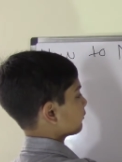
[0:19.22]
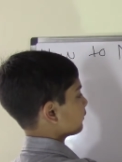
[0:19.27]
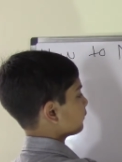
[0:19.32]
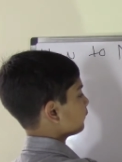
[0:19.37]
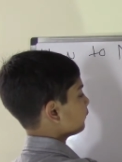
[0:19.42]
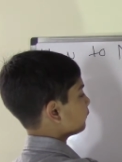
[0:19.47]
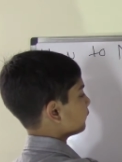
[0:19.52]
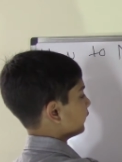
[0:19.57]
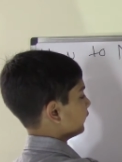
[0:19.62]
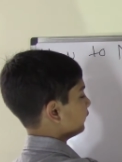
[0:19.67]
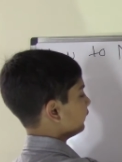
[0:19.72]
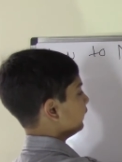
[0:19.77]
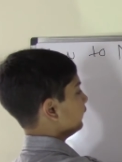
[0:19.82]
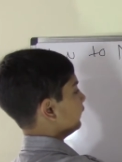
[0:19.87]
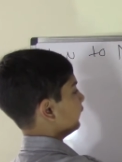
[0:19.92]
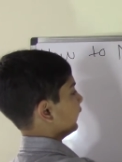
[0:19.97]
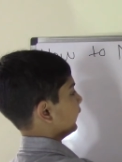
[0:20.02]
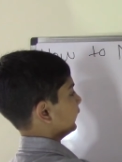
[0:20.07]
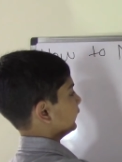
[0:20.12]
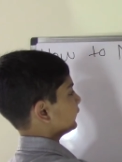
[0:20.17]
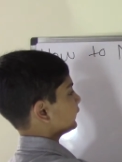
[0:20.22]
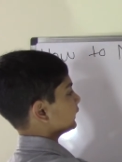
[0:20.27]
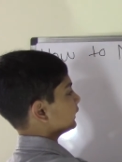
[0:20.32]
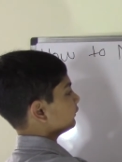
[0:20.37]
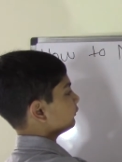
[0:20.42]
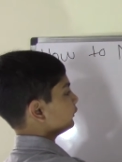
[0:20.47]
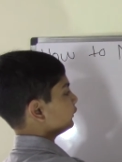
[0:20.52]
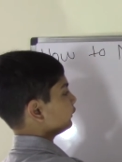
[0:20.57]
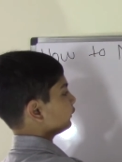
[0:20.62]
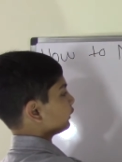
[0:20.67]
from the 1. And
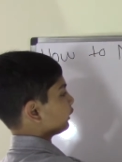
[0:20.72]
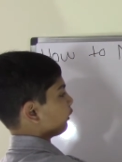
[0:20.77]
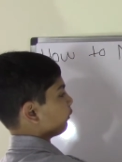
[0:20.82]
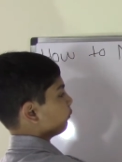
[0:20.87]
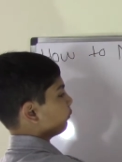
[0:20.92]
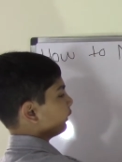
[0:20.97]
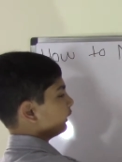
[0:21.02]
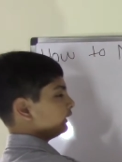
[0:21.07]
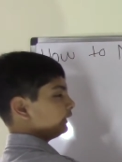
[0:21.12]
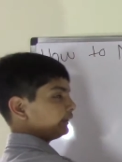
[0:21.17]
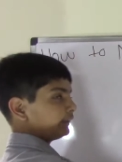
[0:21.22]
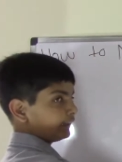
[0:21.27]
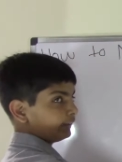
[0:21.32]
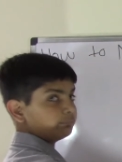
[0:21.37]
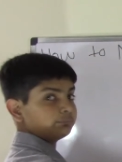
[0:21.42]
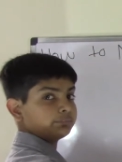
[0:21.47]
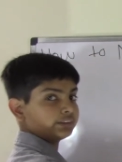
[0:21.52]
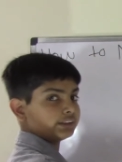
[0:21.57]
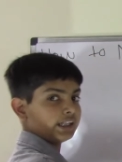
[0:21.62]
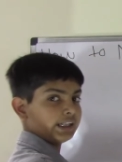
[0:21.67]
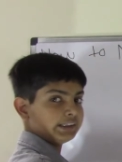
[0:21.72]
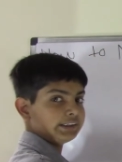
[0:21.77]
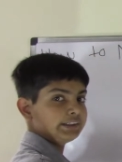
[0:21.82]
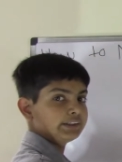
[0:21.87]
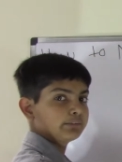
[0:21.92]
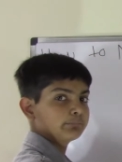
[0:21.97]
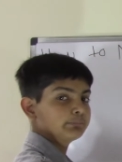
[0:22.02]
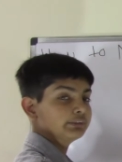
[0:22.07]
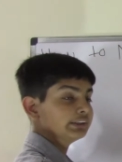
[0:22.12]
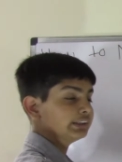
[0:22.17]
since we know that 1 times any
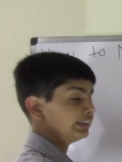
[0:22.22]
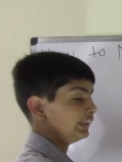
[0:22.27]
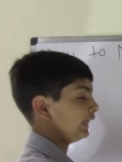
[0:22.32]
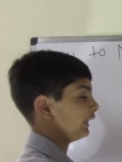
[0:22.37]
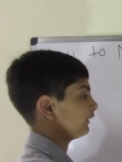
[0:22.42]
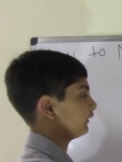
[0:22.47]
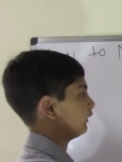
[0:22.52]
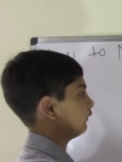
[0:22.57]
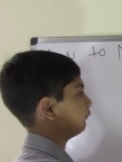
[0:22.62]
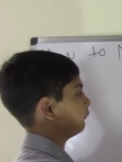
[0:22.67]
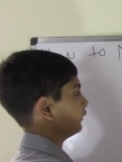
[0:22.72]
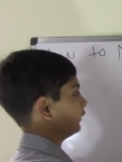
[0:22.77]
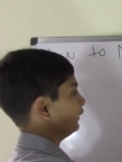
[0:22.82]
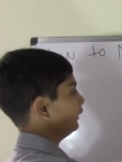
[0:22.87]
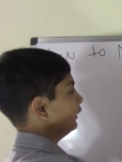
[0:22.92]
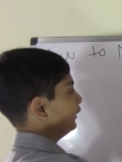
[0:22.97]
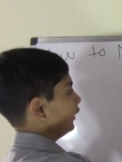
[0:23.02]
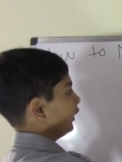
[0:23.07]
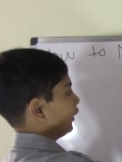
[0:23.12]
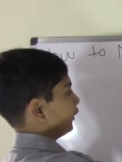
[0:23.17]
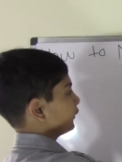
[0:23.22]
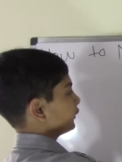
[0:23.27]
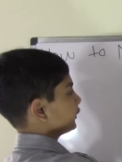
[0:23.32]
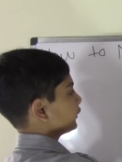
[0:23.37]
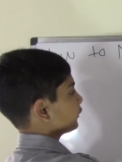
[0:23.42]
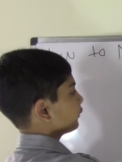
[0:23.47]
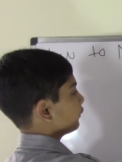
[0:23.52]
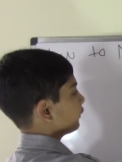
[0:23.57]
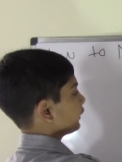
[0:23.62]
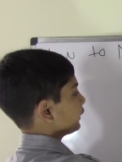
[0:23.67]
number is that number, I'll
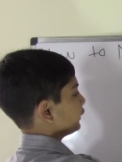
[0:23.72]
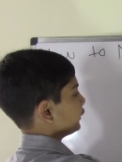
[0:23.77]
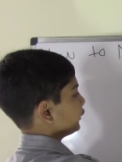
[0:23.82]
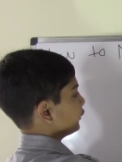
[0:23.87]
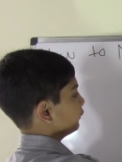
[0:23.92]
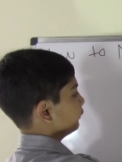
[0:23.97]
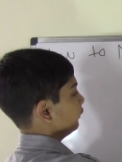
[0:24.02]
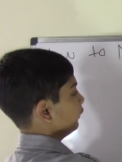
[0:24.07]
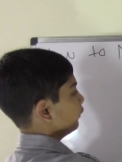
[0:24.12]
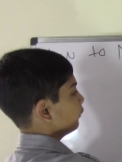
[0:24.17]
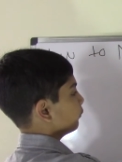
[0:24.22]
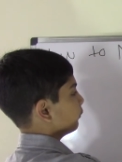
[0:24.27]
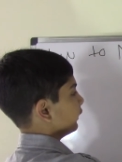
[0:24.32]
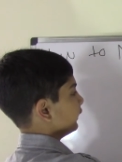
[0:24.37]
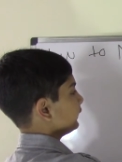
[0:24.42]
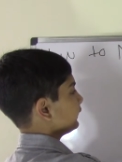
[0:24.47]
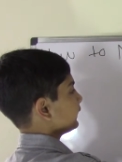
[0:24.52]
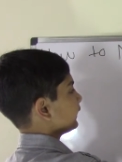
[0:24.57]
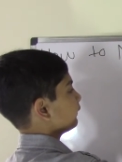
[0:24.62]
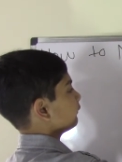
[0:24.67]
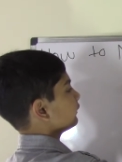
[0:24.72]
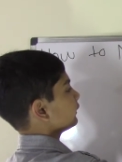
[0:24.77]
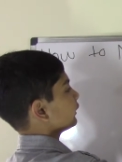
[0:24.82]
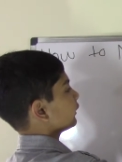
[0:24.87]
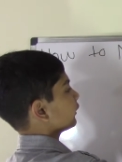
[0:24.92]
just go ahead and do 1 times